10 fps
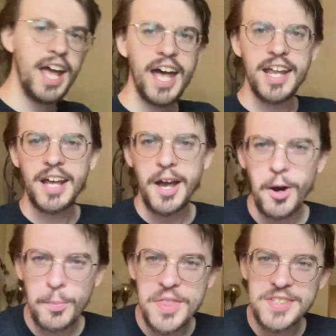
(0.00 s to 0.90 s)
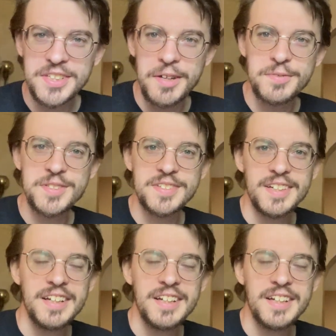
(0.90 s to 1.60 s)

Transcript: And I hope this gives